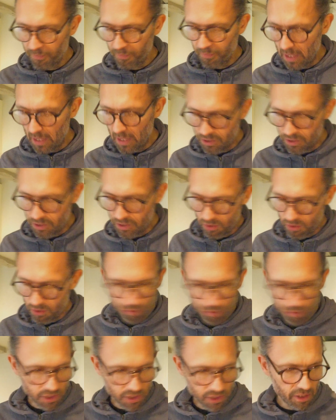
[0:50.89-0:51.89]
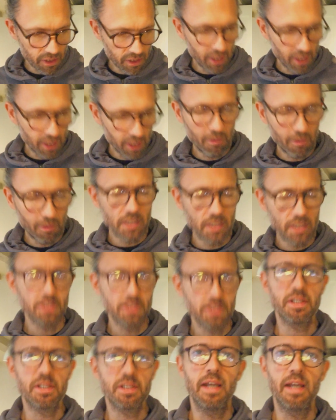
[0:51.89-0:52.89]
Let's go straight to the other end of the
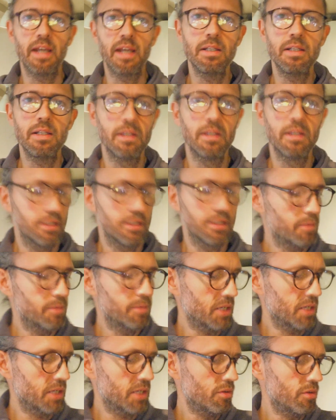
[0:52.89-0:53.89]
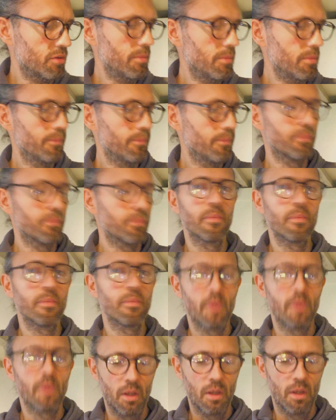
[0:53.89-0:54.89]
scale, the spectrum.
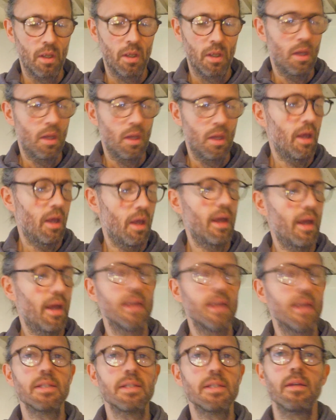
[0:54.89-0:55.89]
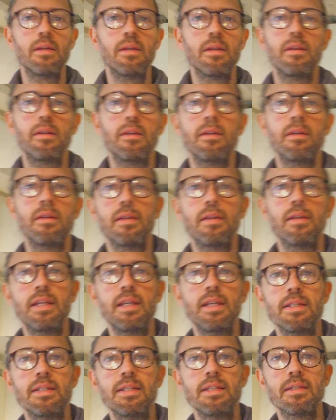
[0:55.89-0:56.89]
And
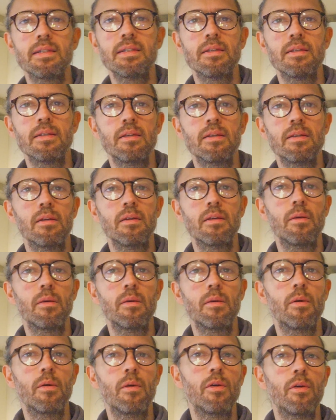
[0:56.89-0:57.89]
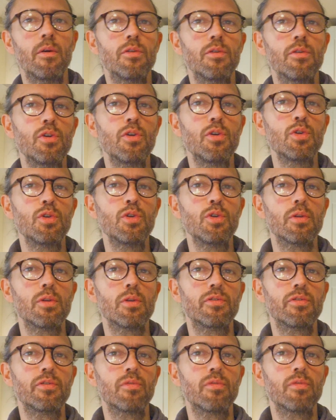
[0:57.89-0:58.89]
these noodles
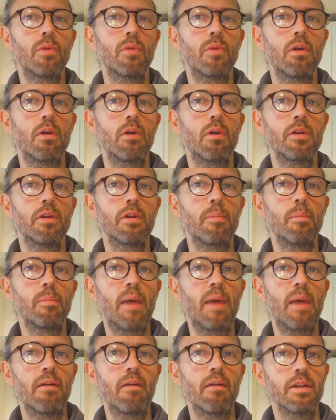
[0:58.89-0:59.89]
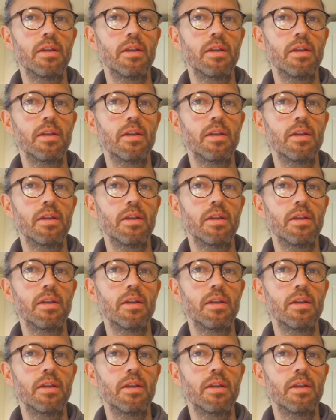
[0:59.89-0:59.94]
from Holland and Barrett.